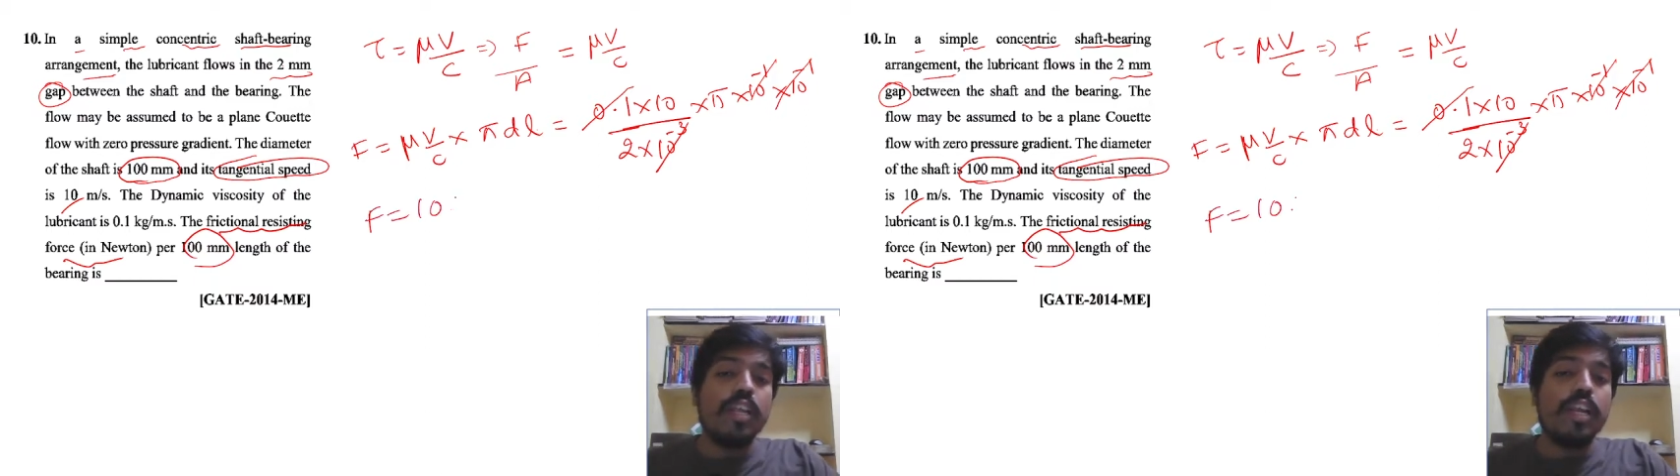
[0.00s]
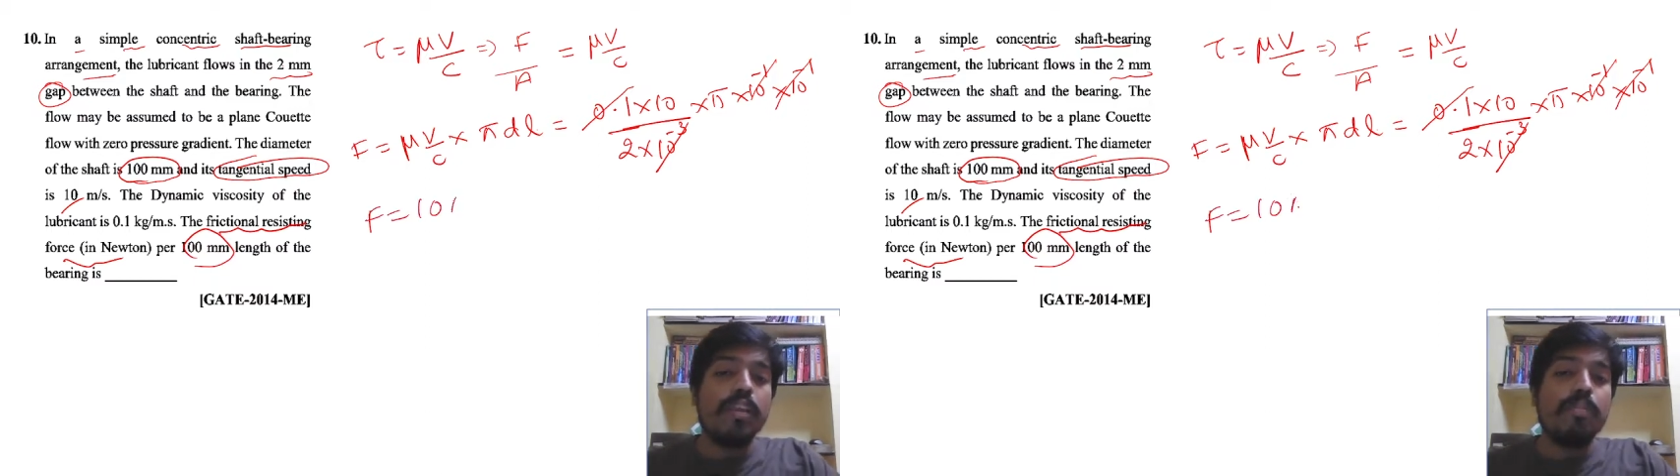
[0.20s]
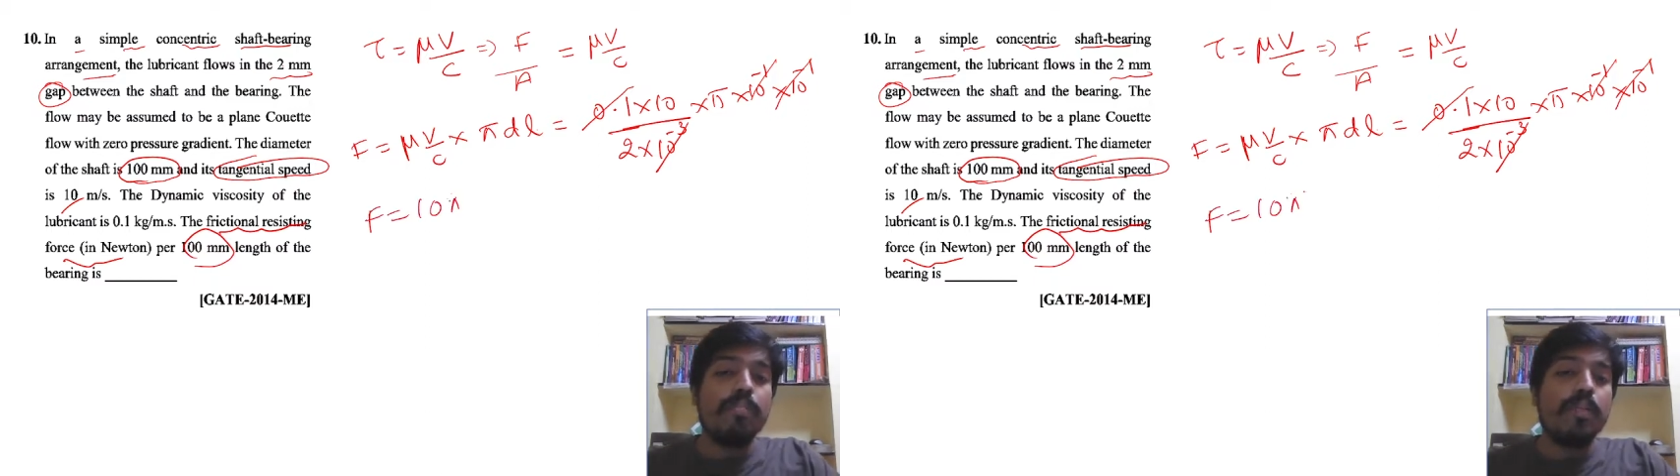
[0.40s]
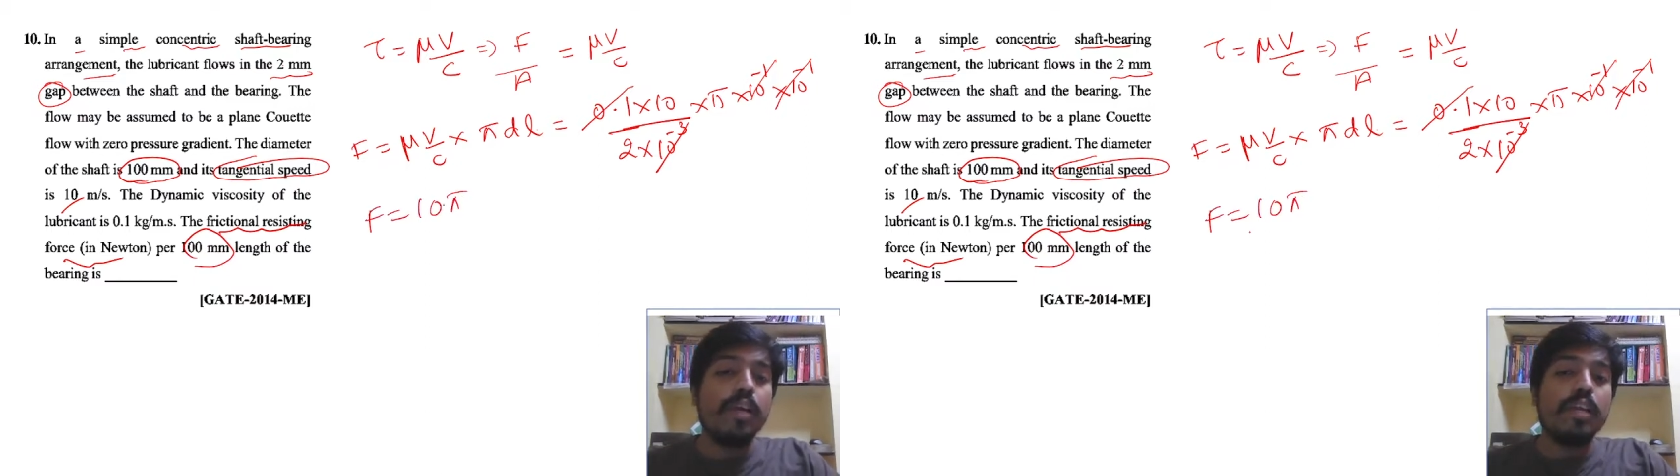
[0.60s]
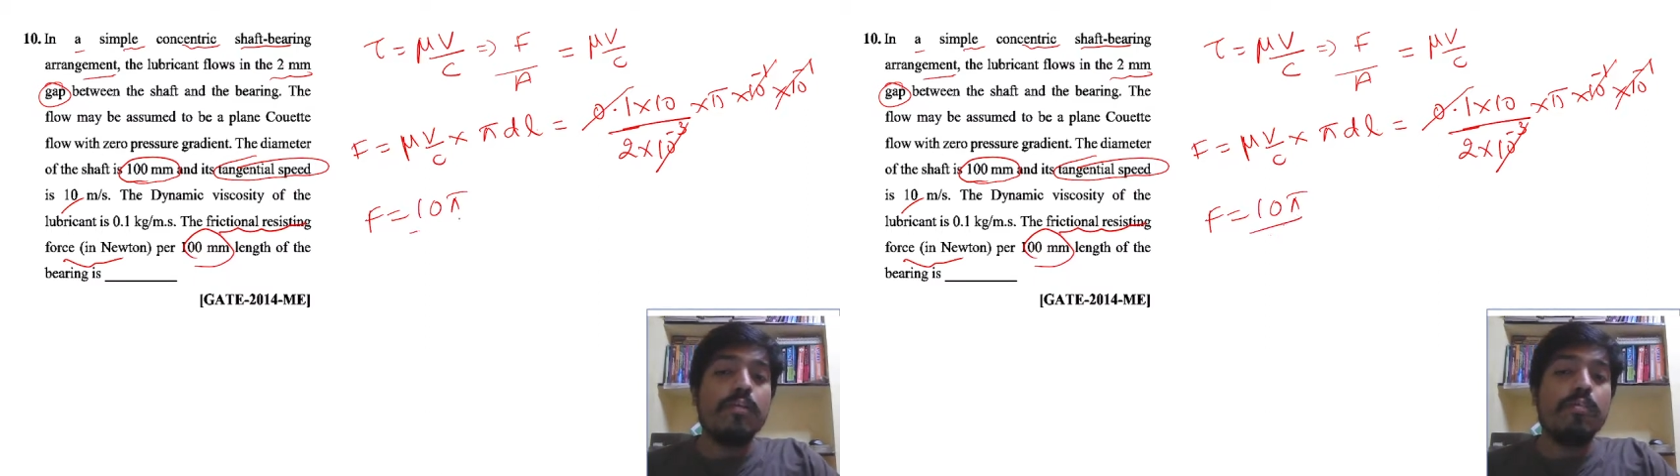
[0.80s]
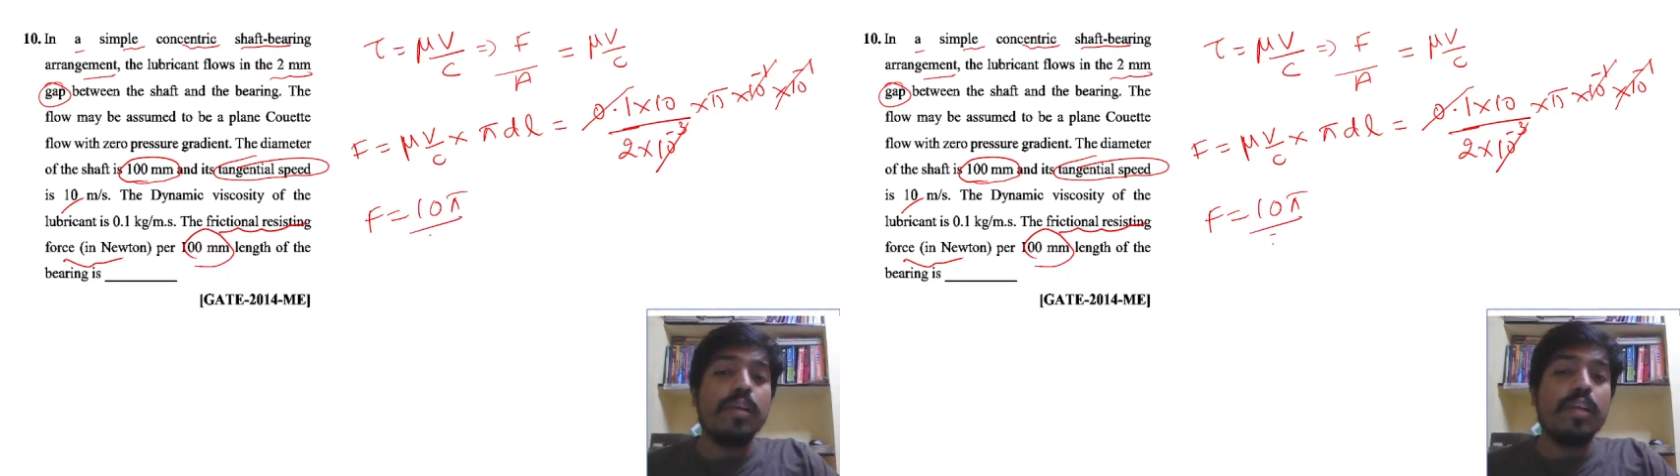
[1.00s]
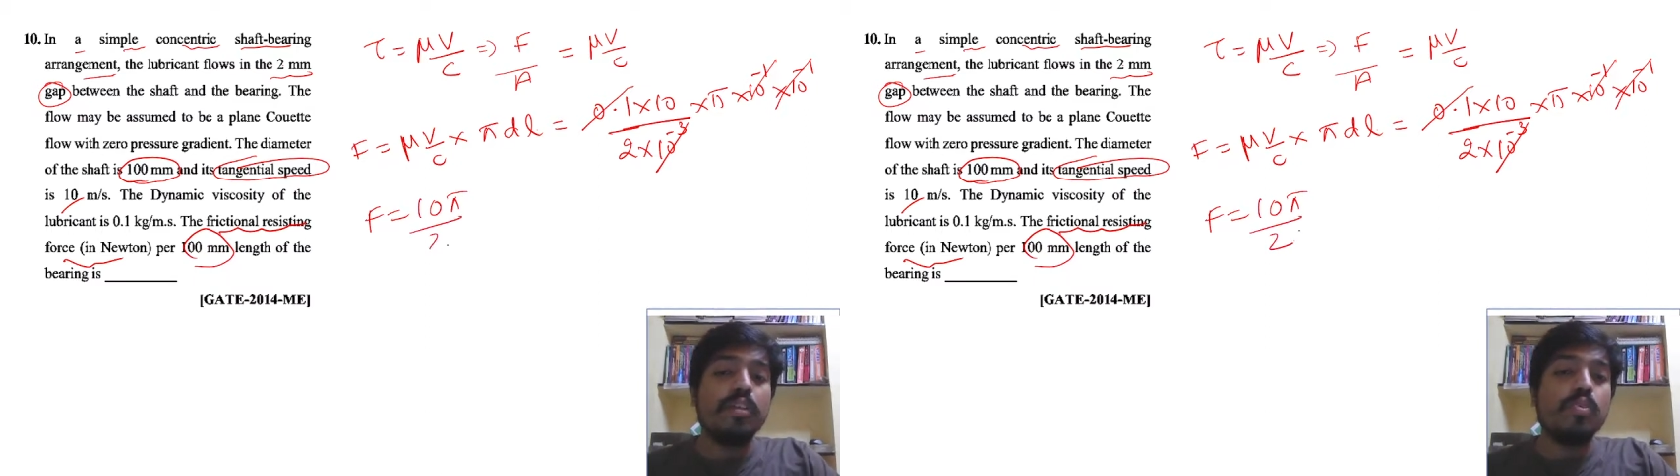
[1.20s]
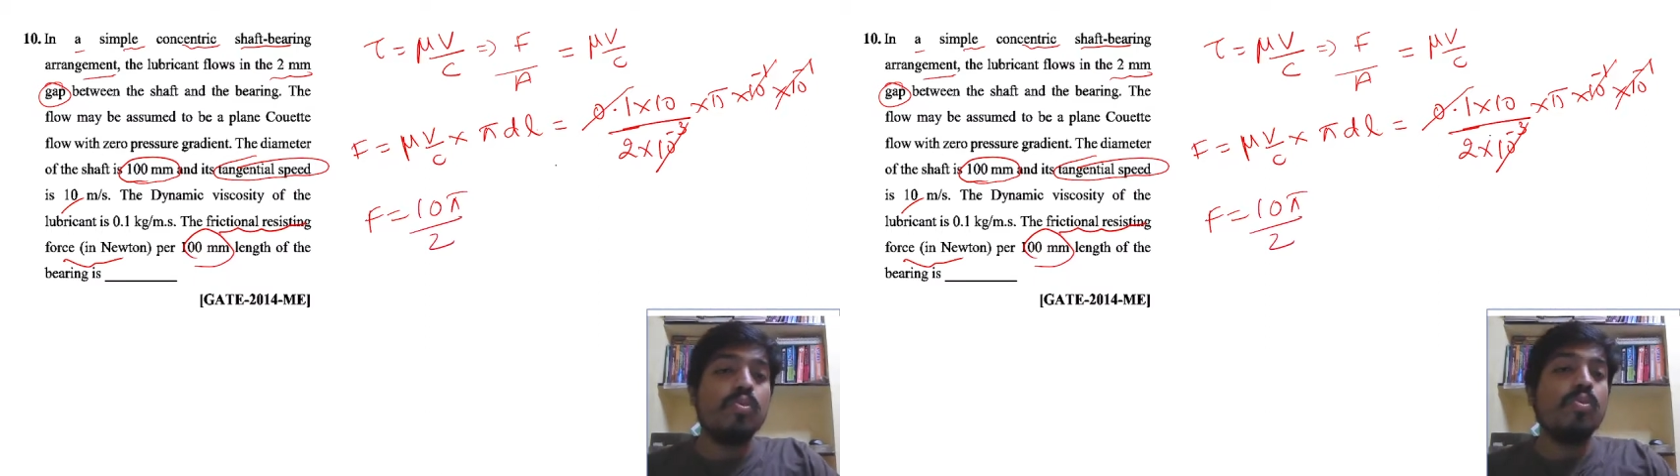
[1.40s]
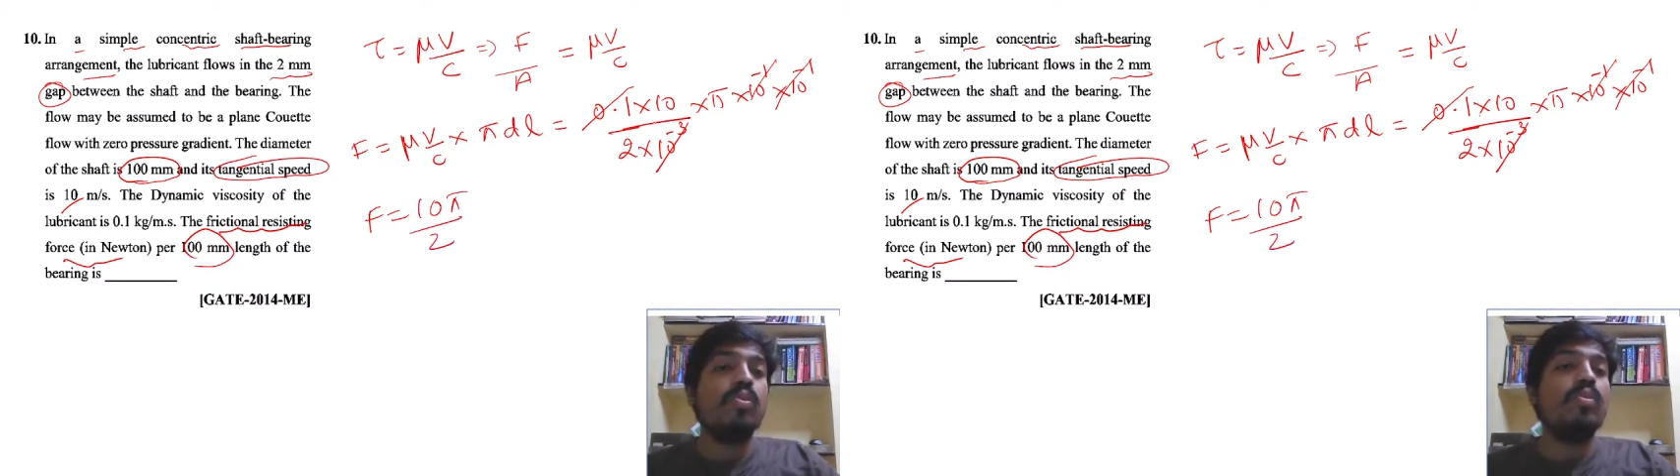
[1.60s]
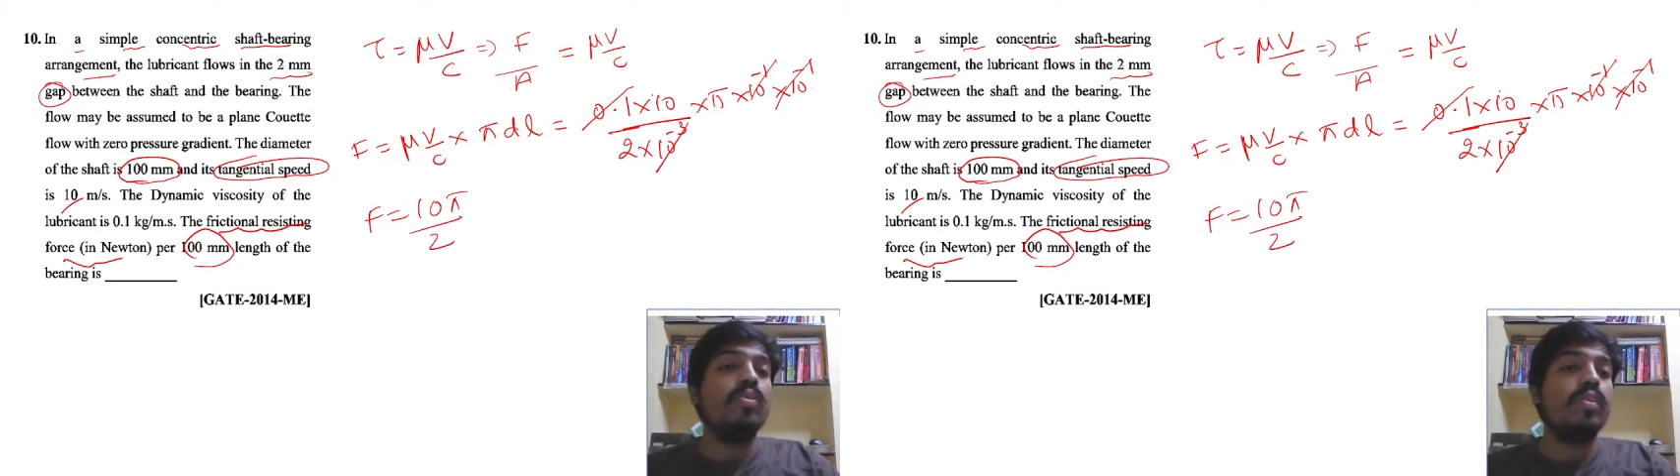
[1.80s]
10 pi by 2,
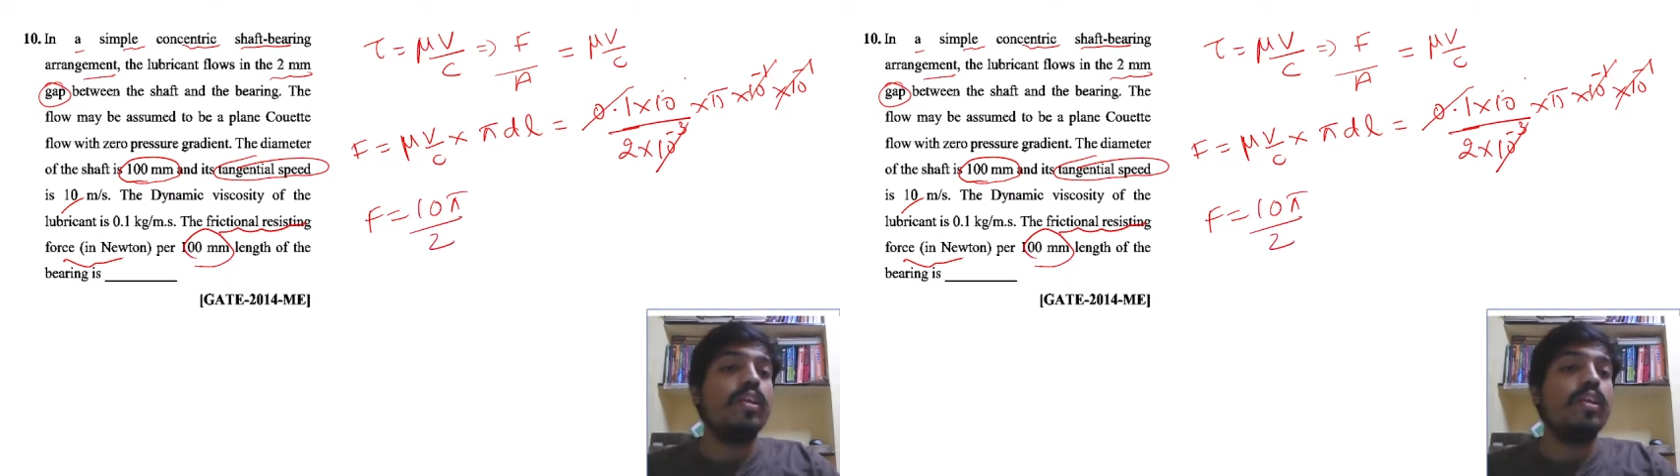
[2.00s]
no?